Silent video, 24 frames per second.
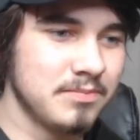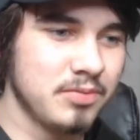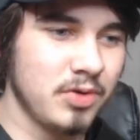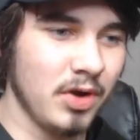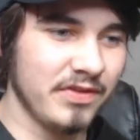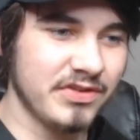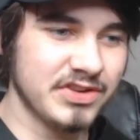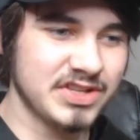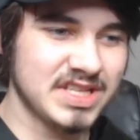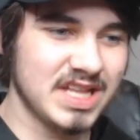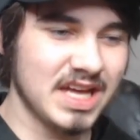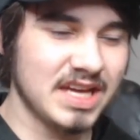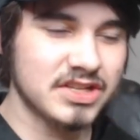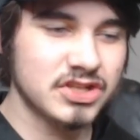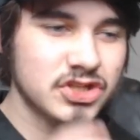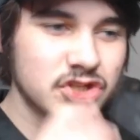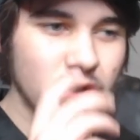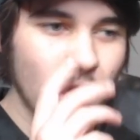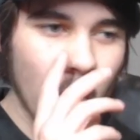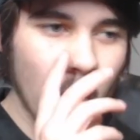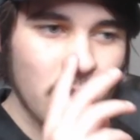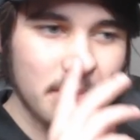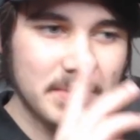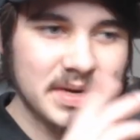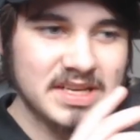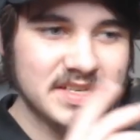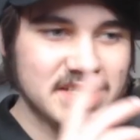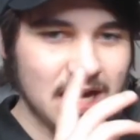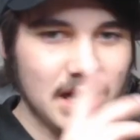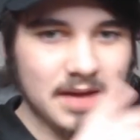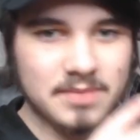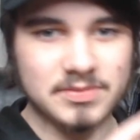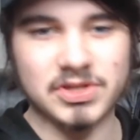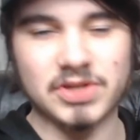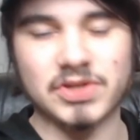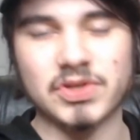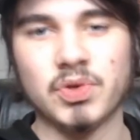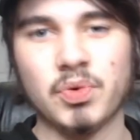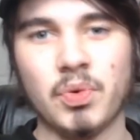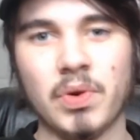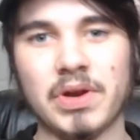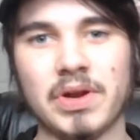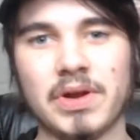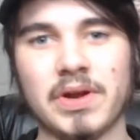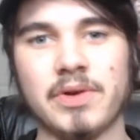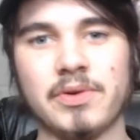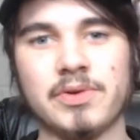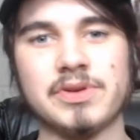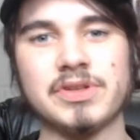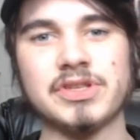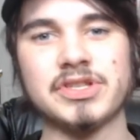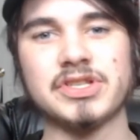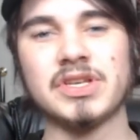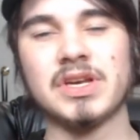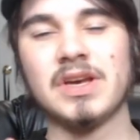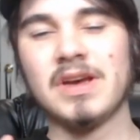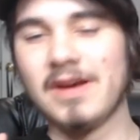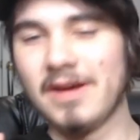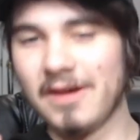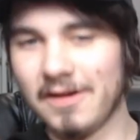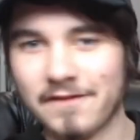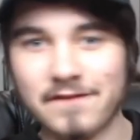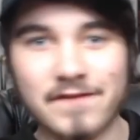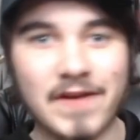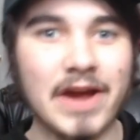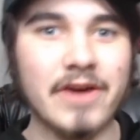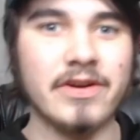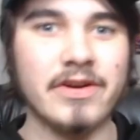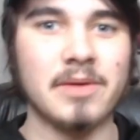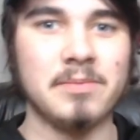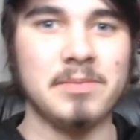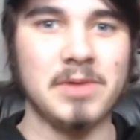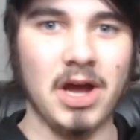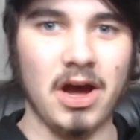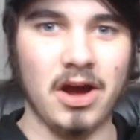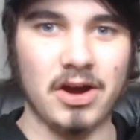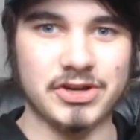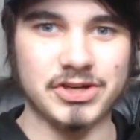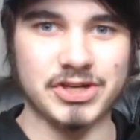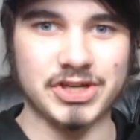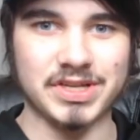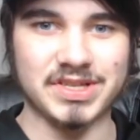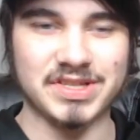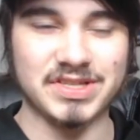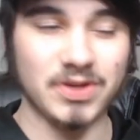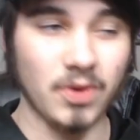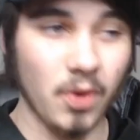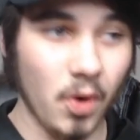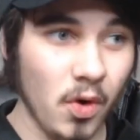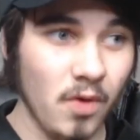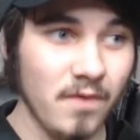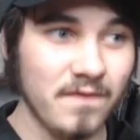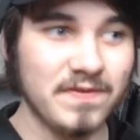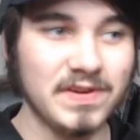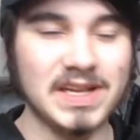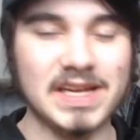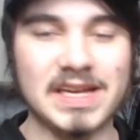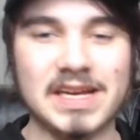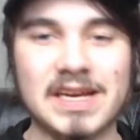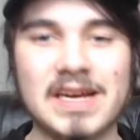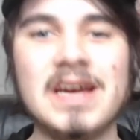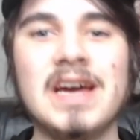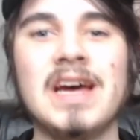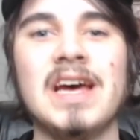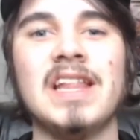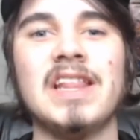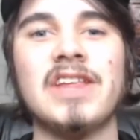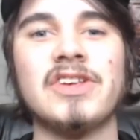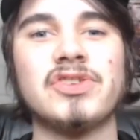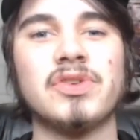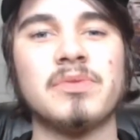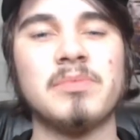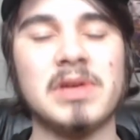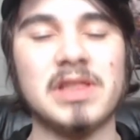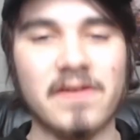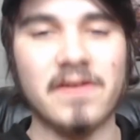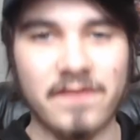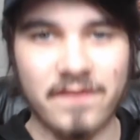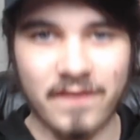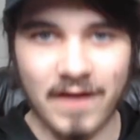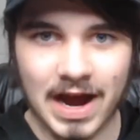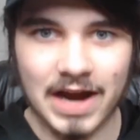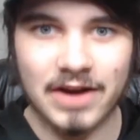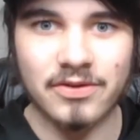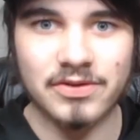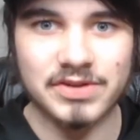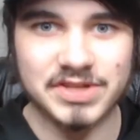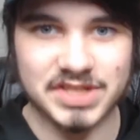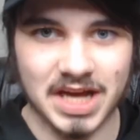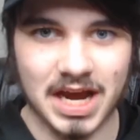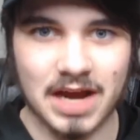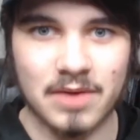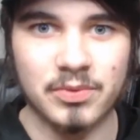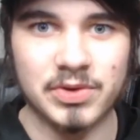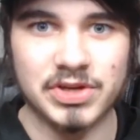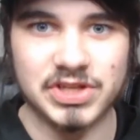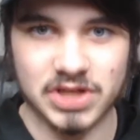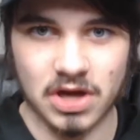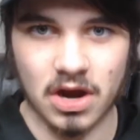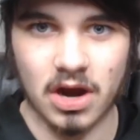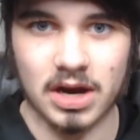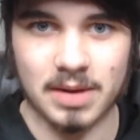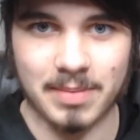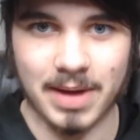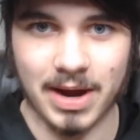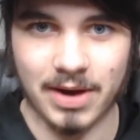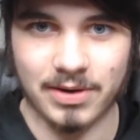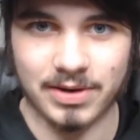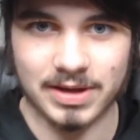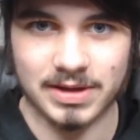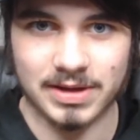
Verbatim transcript: preface that so many times on Twitter, it was very obnoxious, so hopefully this will be the final time we talk about it.